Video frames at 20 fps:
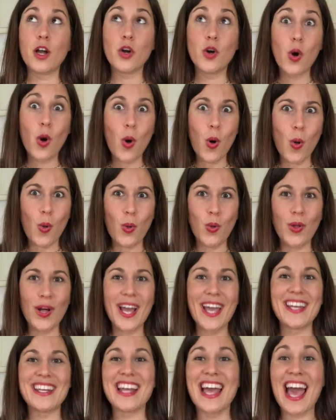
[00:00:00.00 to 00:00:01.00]
goal
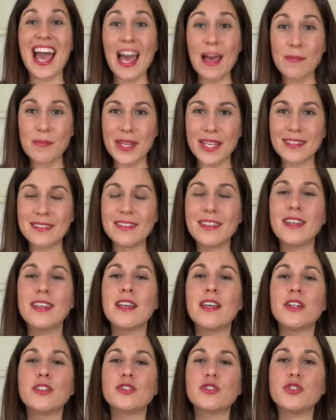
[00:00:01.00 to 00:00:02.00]
and habit
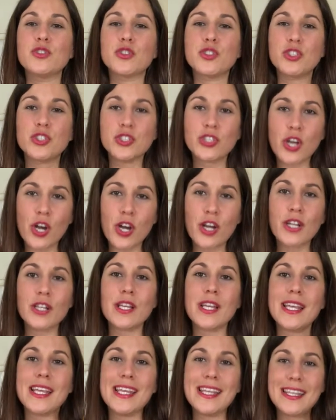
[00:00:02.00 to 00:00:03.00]
to start
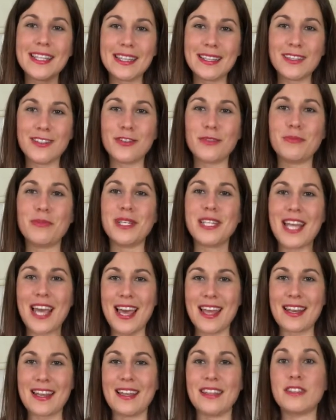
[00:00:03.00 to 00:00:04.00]
eating your
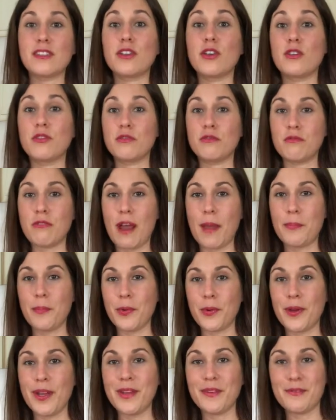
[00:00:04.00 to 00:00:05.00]
bananas
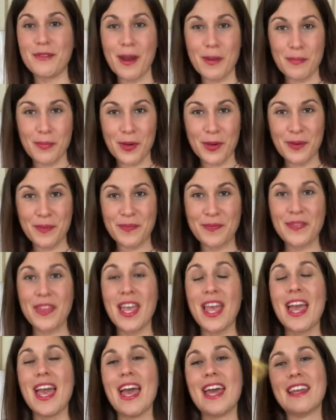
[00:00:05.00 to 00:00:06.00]
riper and riper.
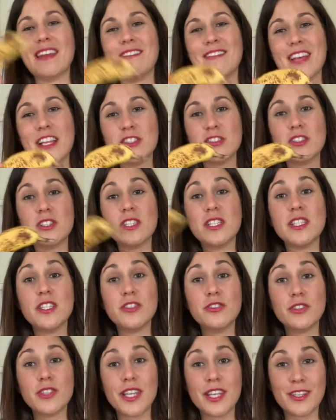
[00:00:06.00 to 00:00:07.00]
And eventually
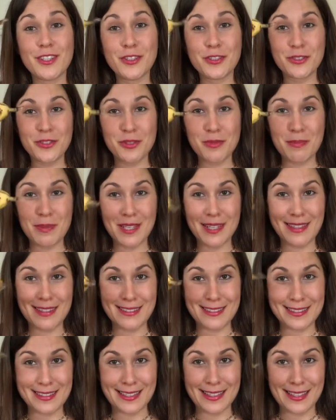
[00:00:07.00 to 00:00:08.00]
you get used to
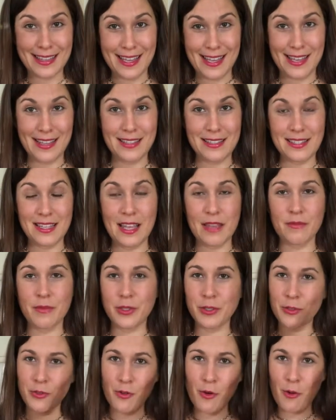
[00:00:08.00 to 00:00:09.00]
bananas like this, and
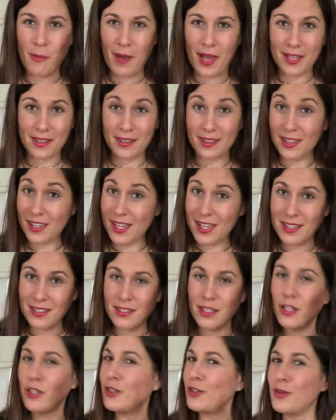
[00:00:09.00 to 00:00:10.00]
when you go back to this,
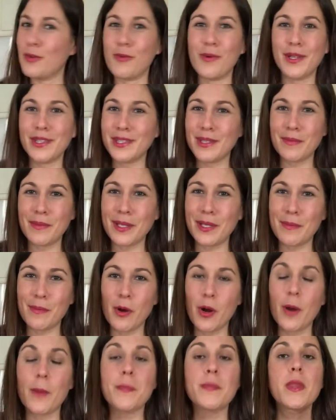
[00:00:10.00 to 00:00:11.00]
you don't want them
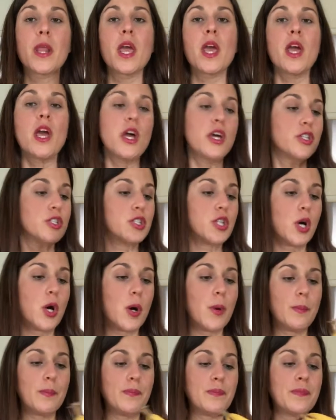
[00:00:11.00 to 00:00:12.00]
anymore.
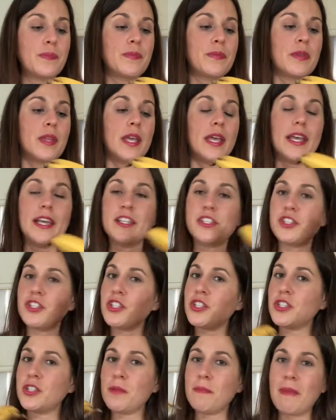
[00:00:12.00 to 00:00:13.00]
So it's
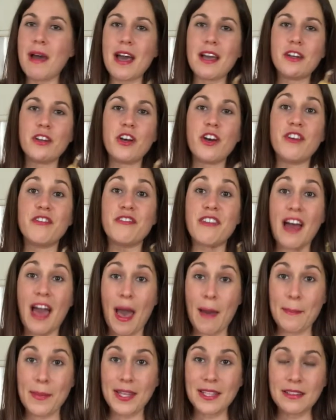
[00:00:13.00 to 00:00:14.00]
just a matter of
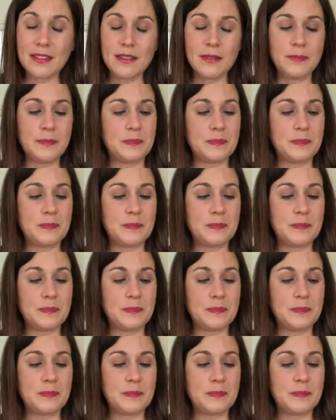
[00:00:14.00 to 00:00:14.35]
habit.